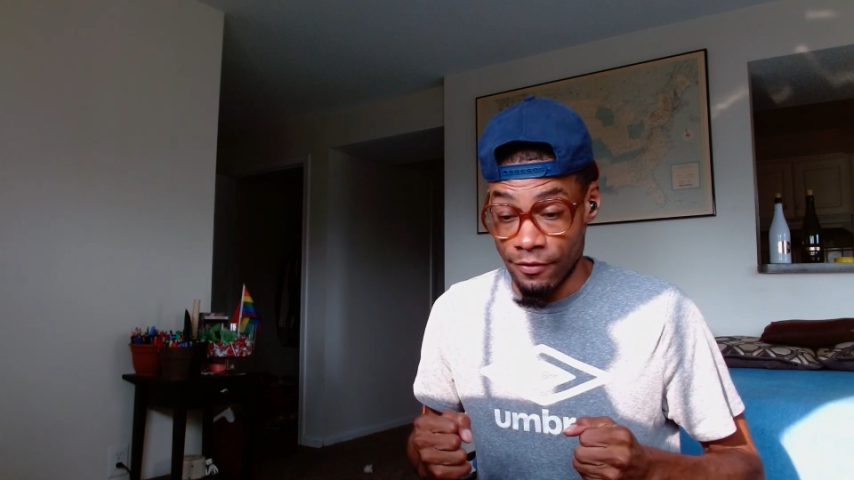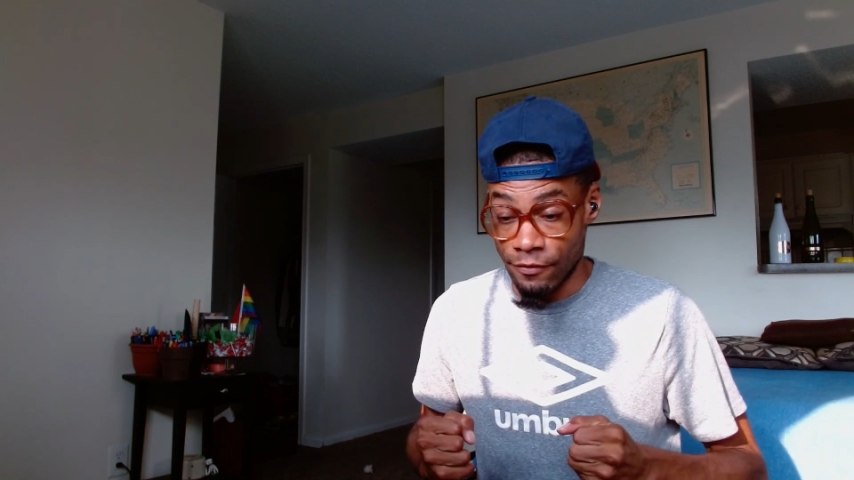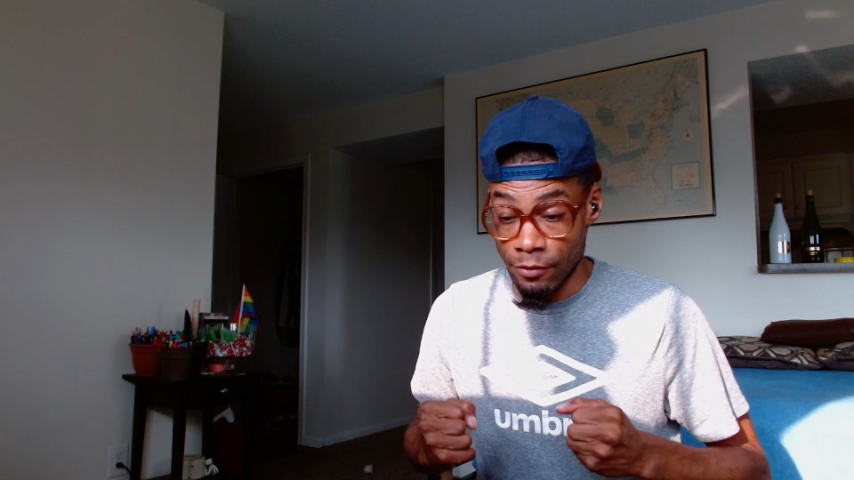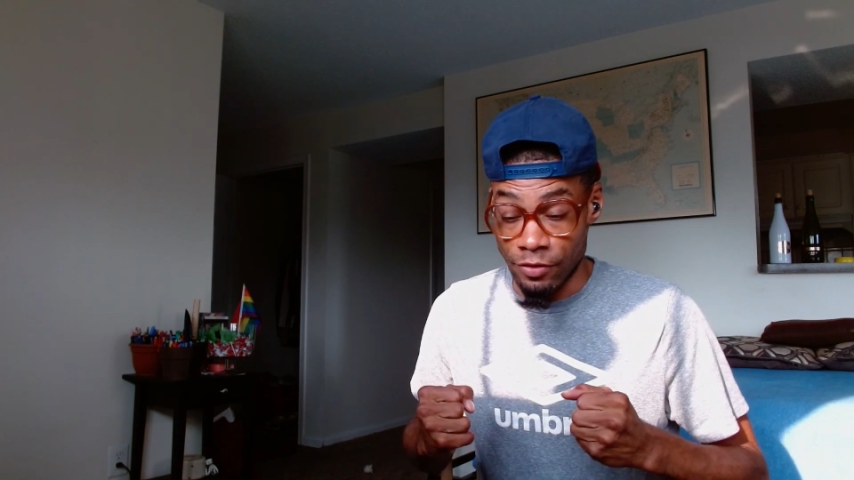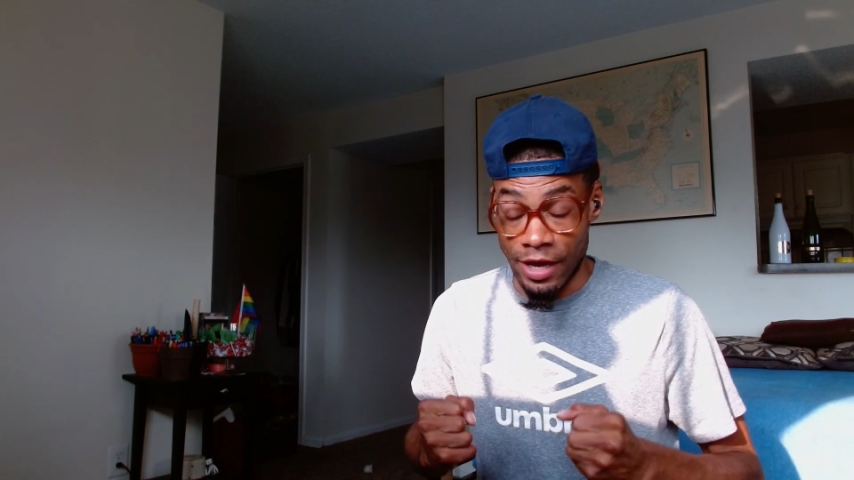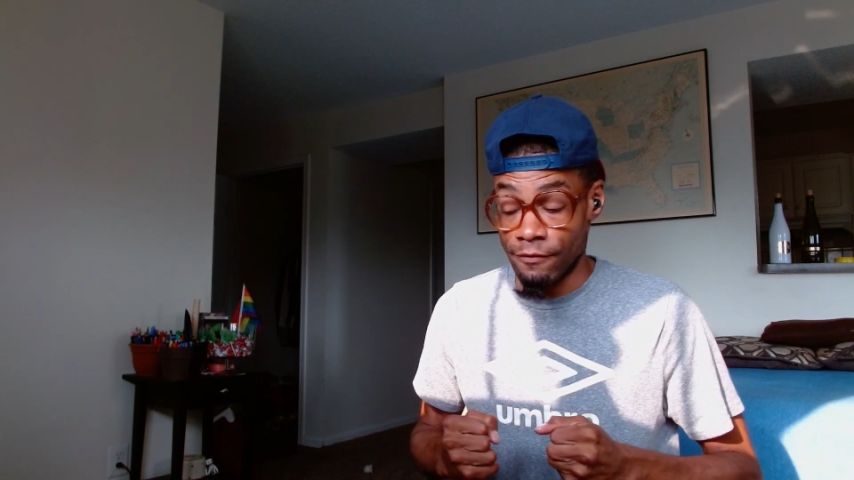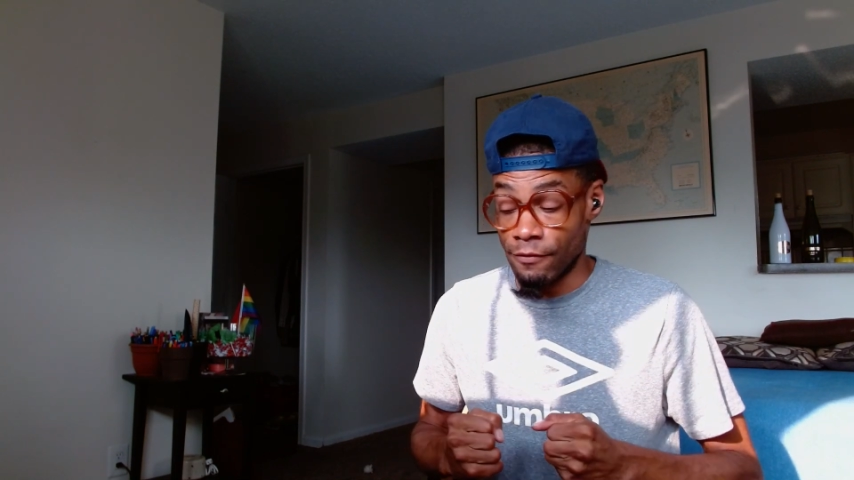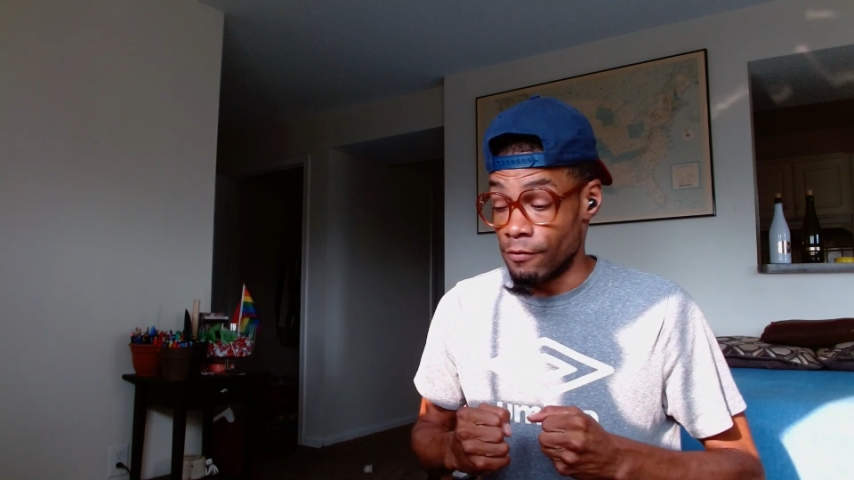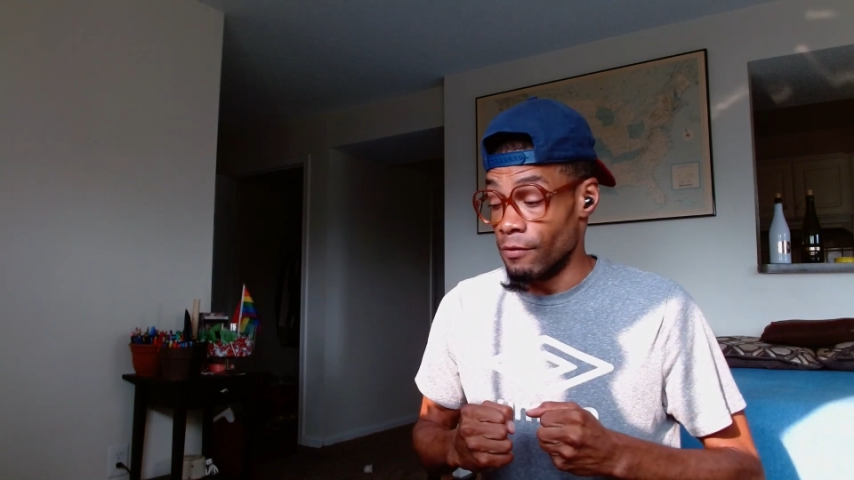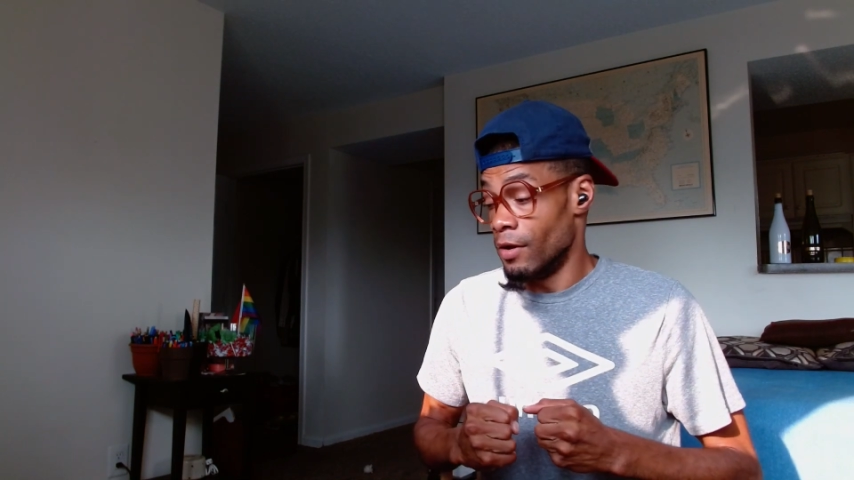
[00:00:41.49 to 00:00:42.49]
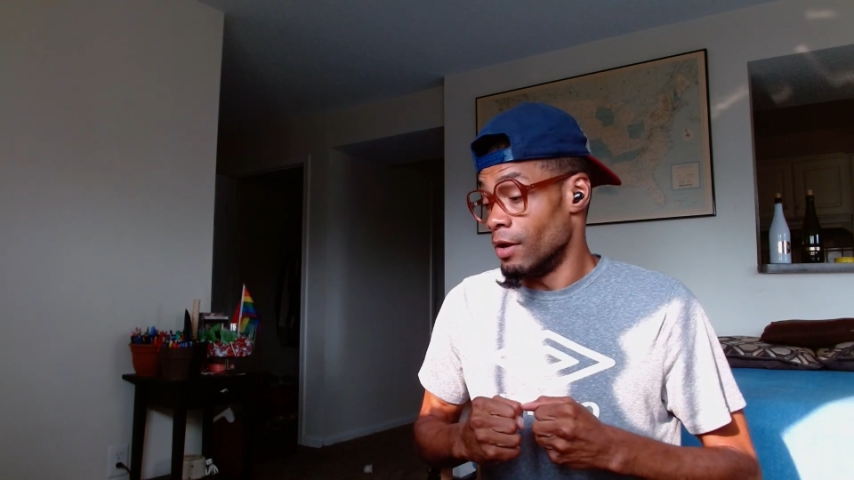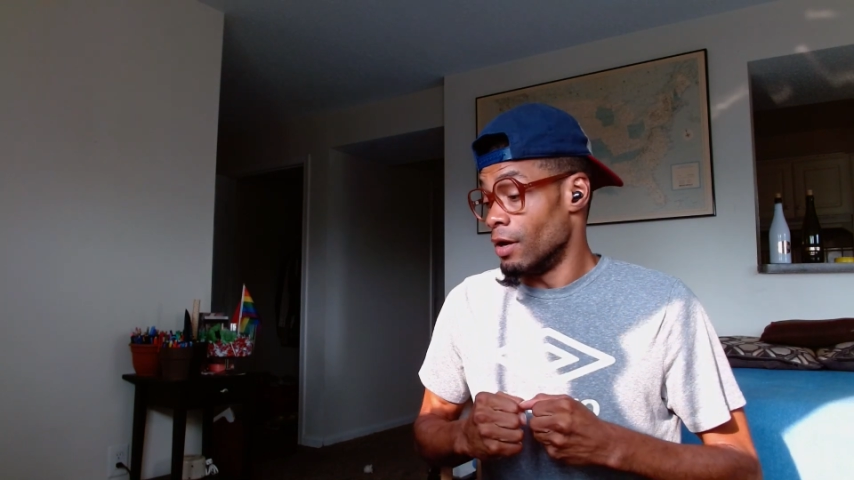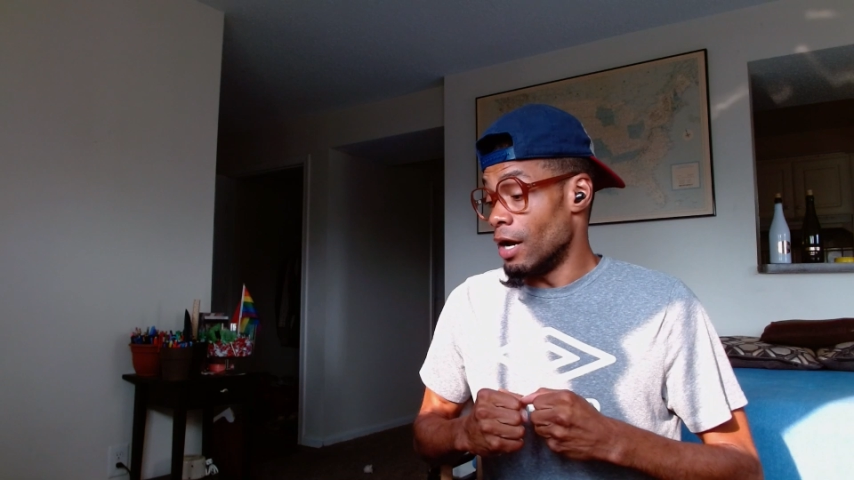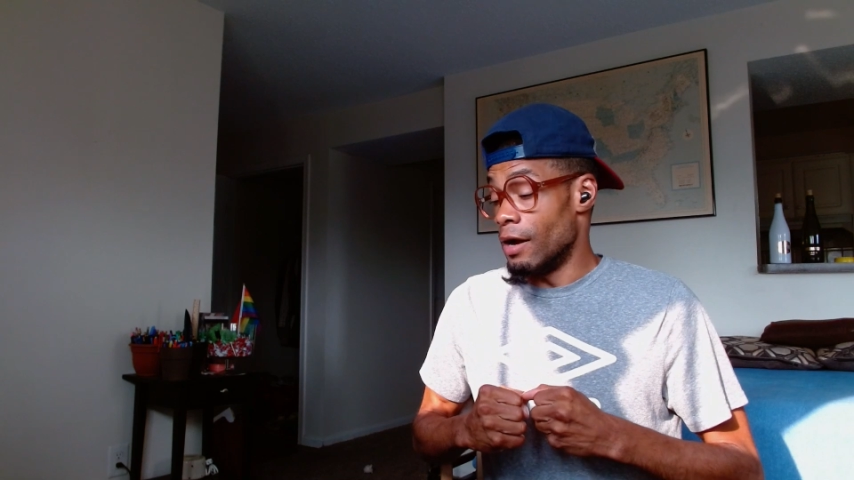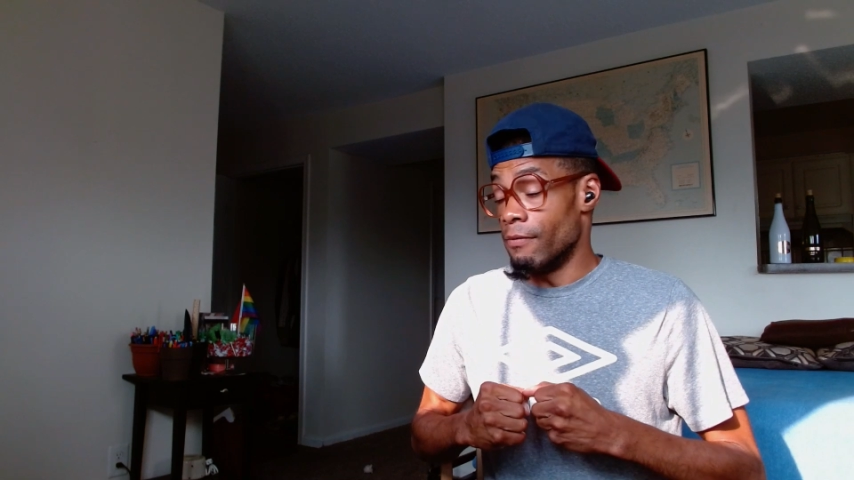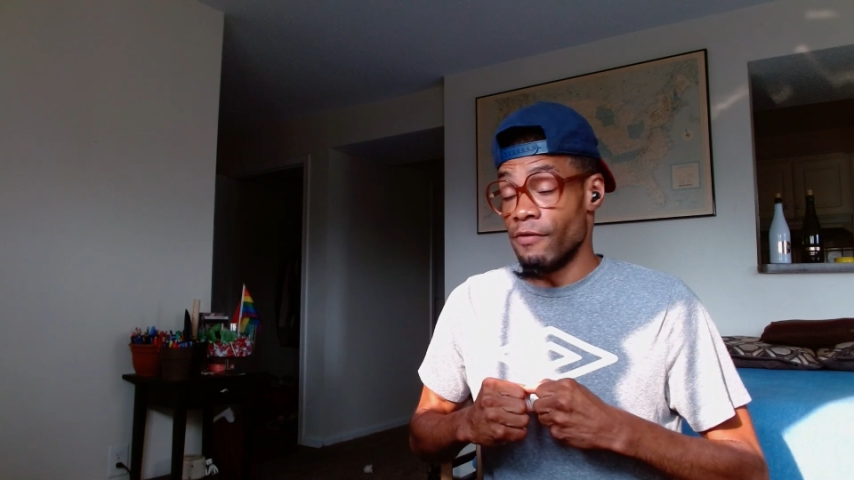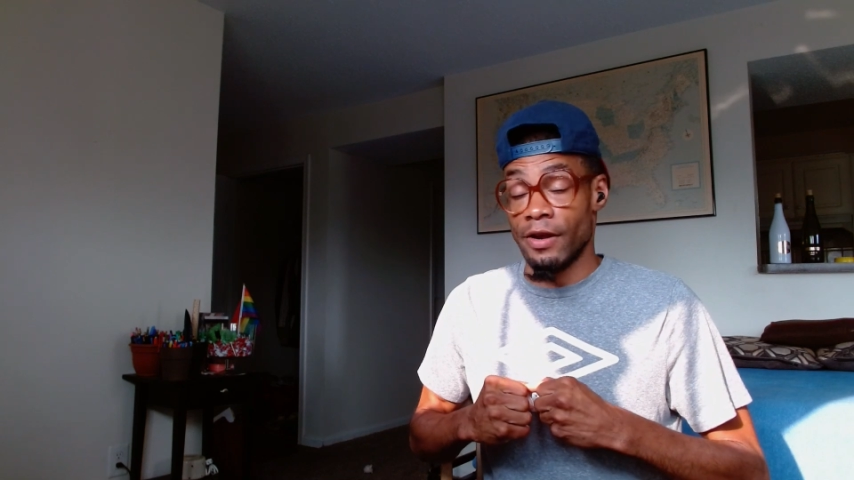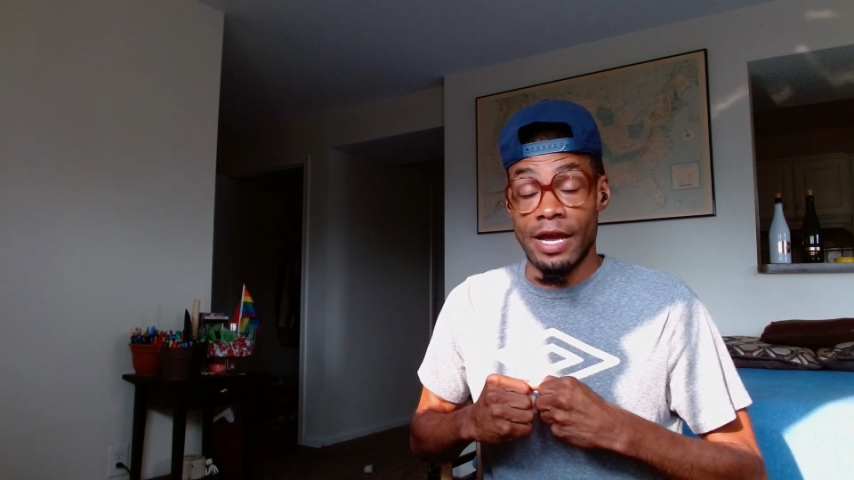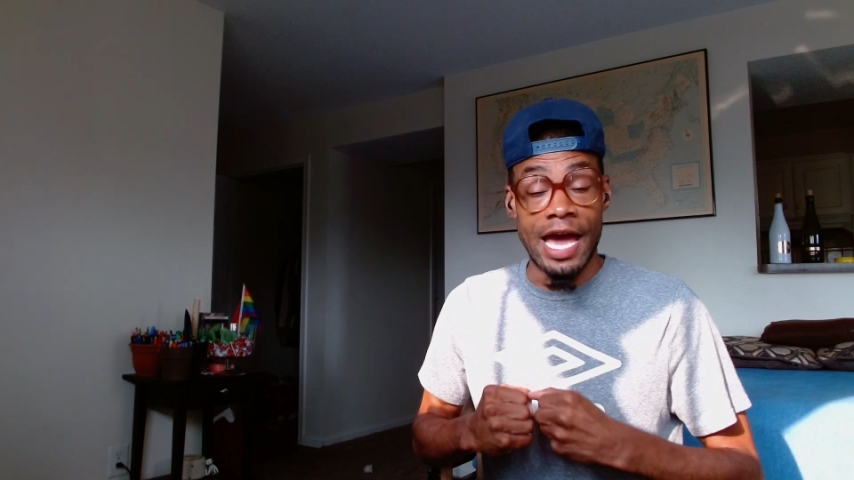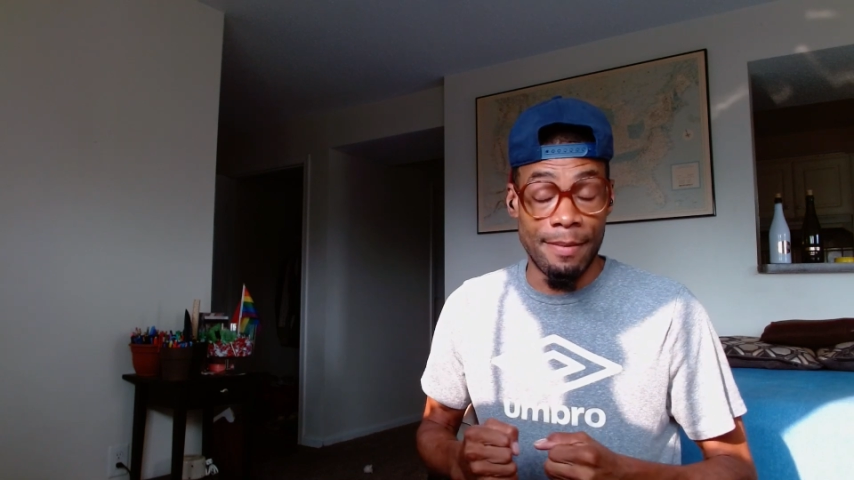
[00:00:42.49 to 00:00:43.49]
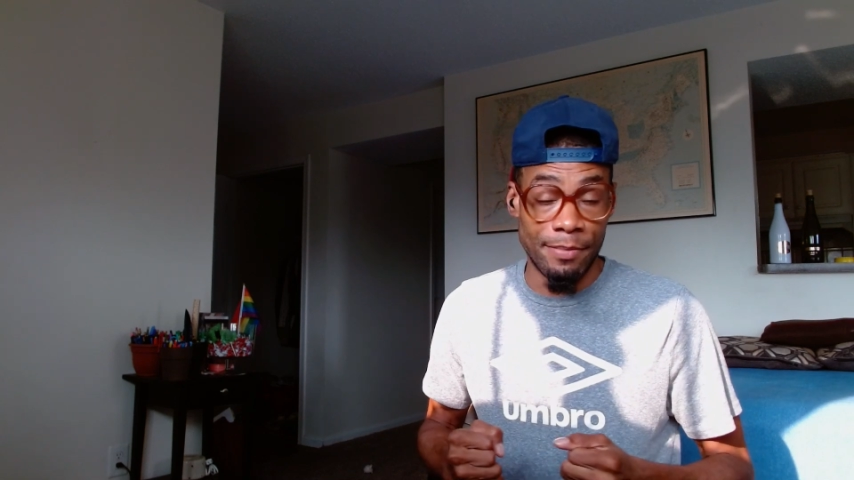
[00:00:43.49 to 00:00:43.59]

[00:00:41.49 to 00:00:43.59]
thankful. I'm very happy.